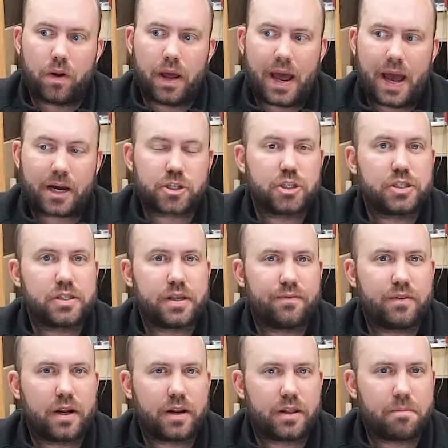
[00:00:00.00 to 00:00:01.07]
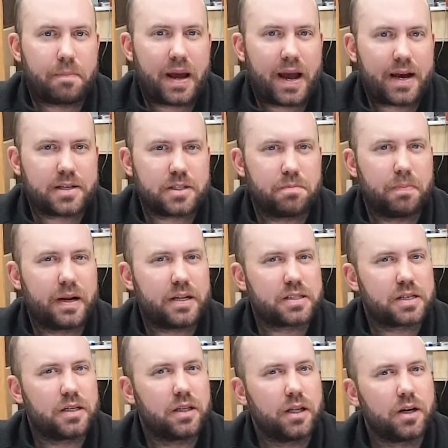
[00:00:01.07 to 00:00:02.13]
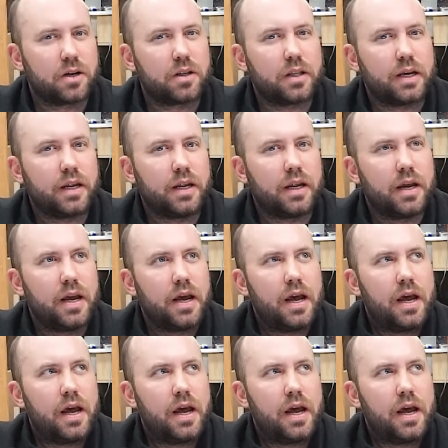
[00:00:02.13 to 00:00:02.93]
actions they've done in the past, but it's clearly